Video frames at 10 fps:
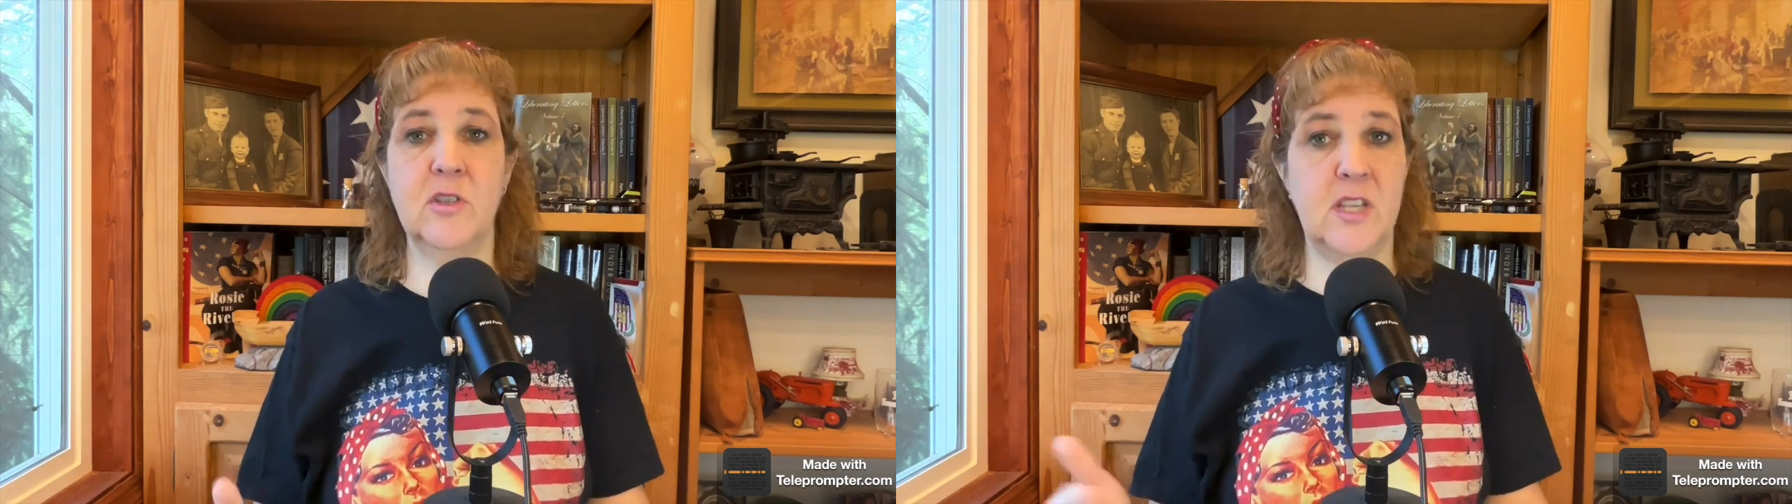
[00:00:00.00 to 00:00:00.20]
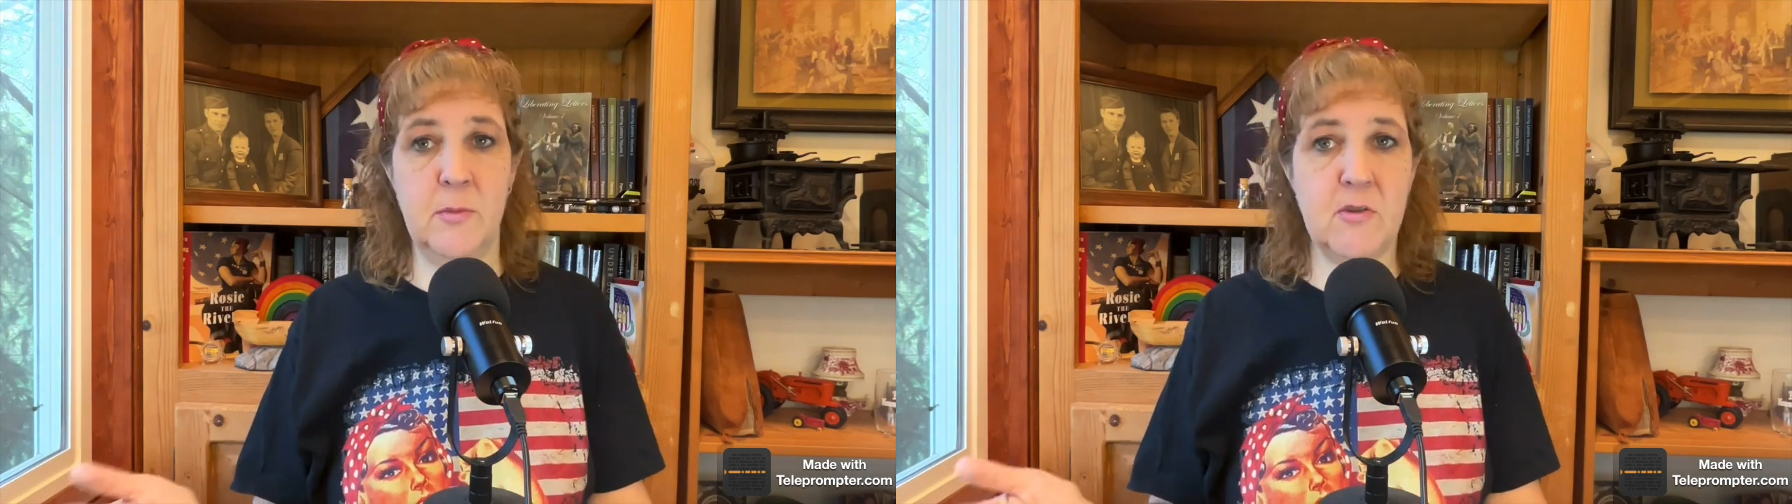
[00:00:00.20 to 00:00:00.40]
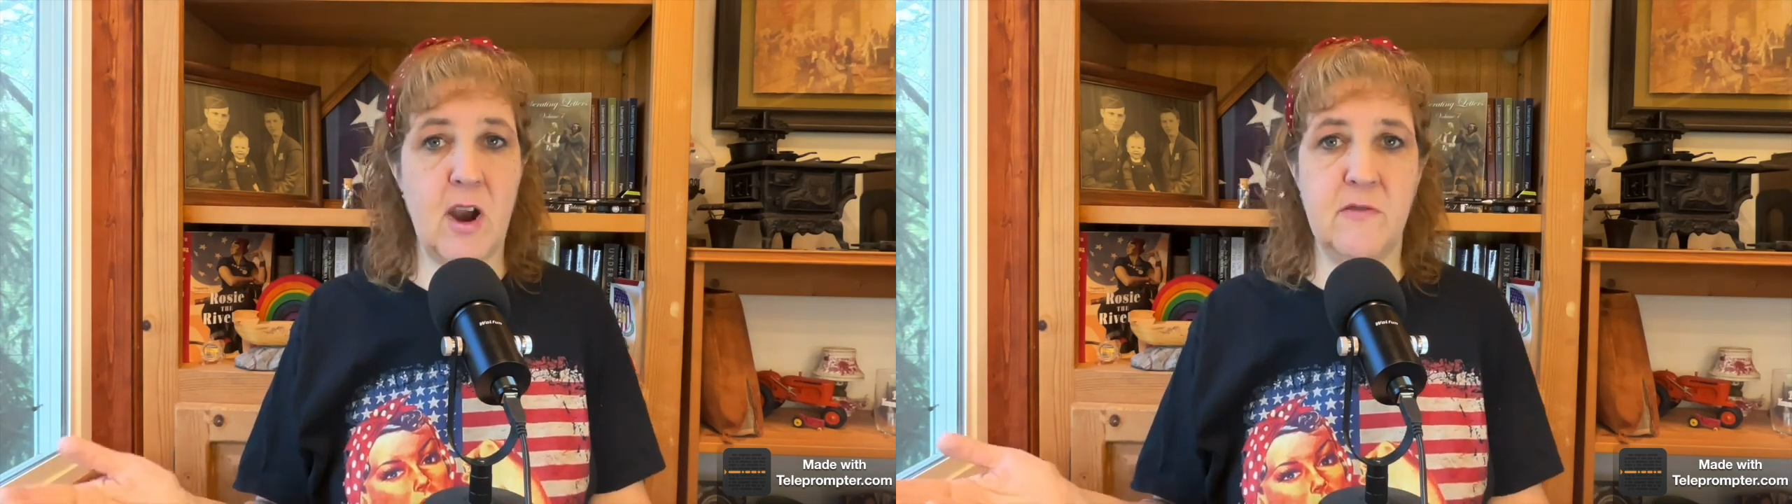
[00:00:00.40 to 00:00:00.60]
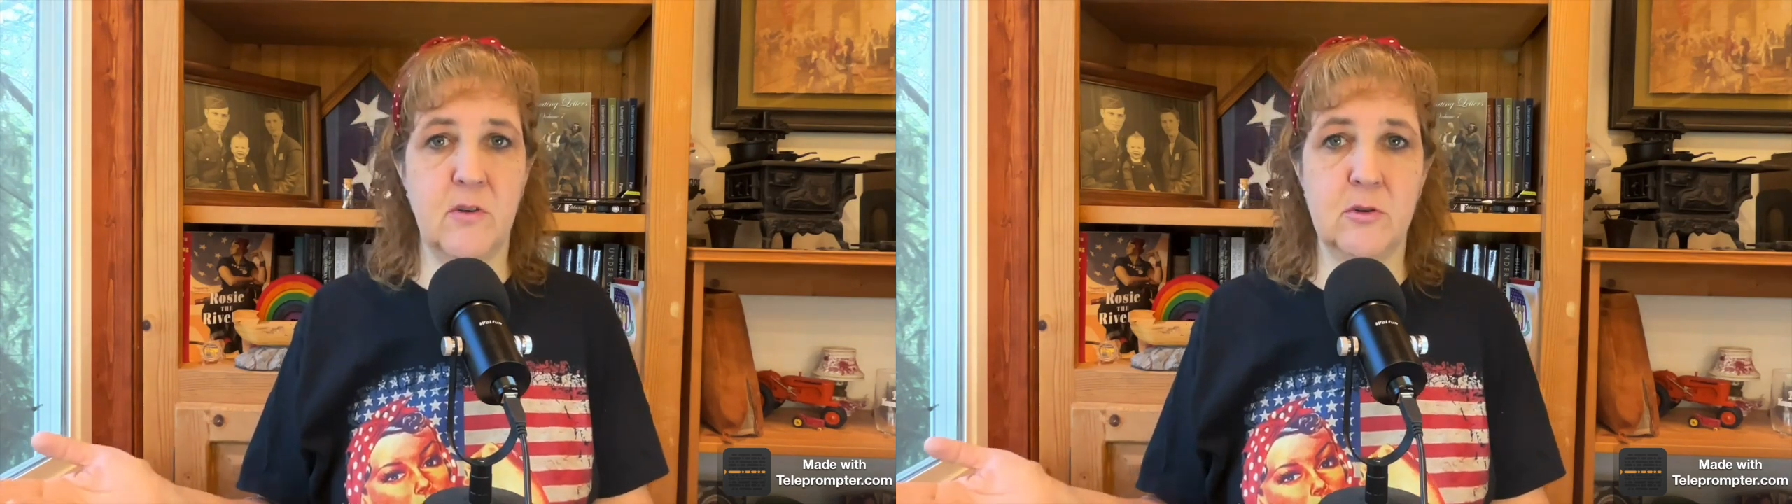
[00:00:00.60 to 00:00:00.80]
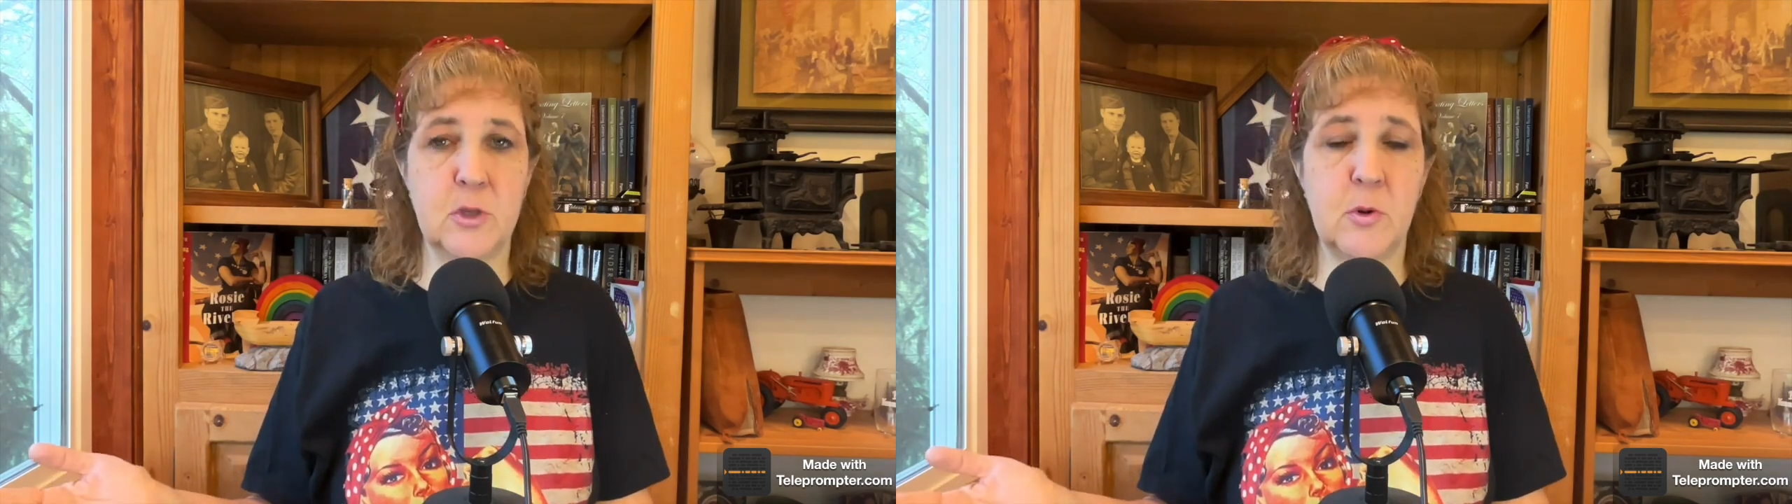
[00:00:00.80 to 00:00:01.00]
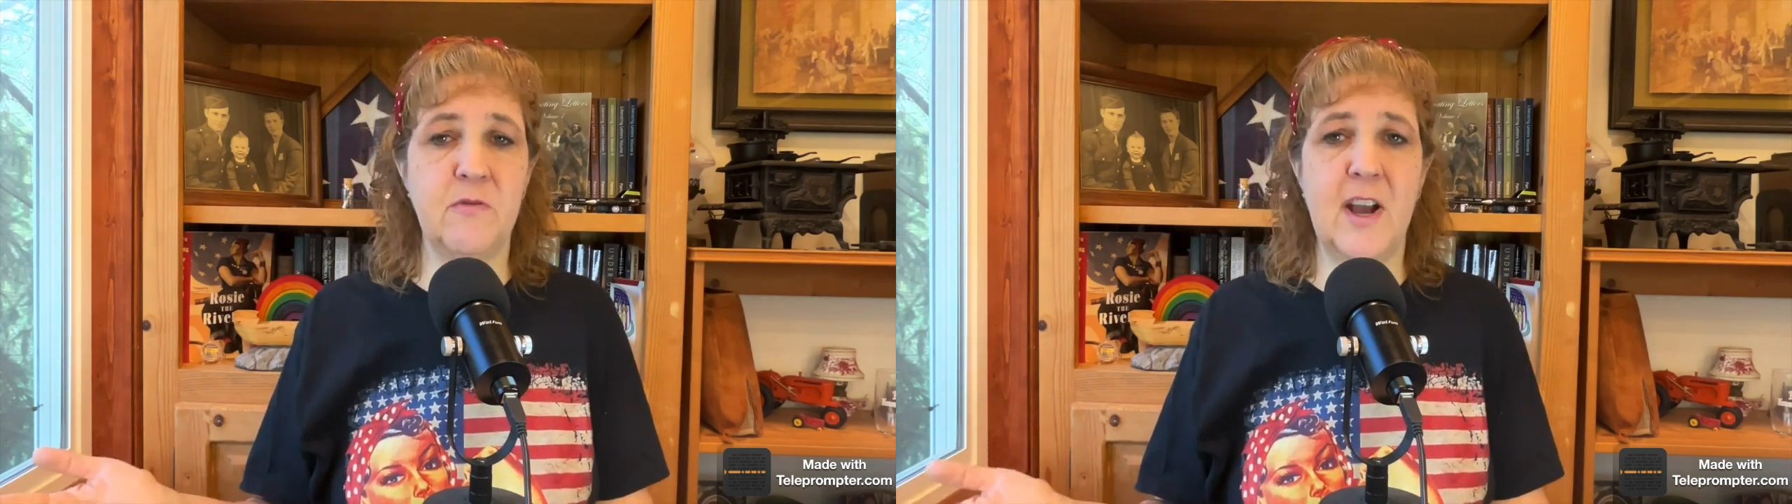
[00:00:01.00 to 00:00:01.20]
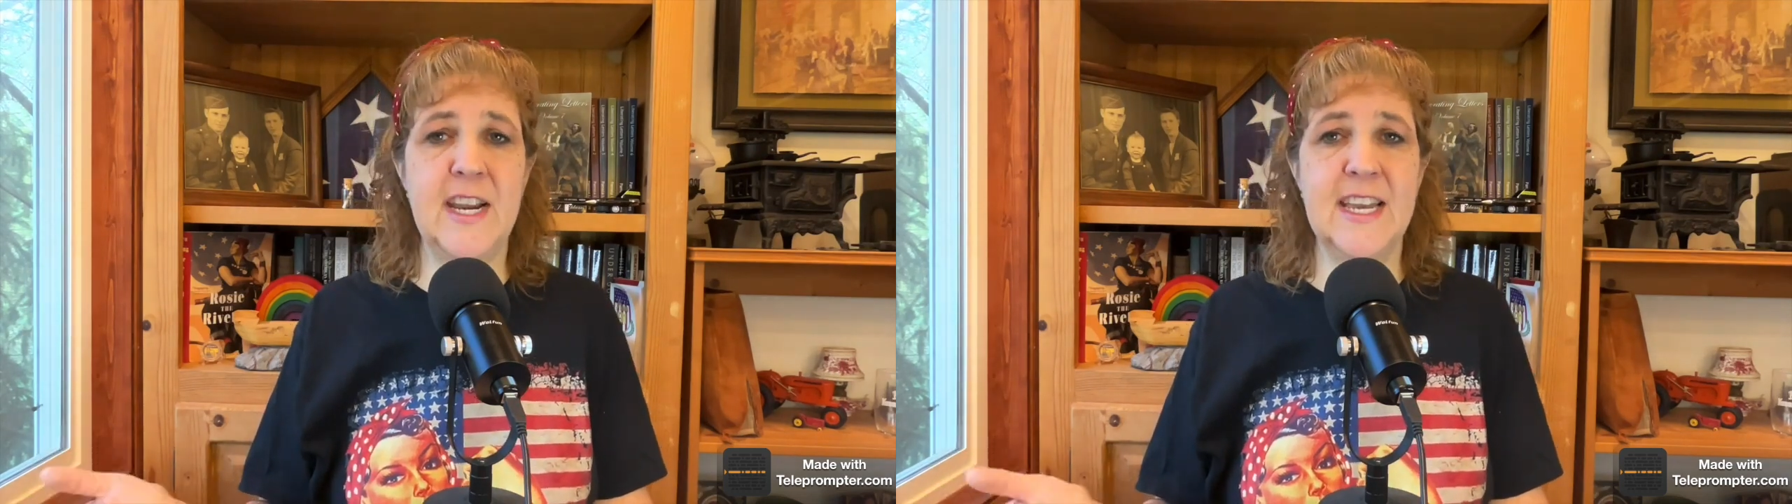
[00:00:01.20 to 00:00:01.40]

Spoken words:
Democrat voters were fighting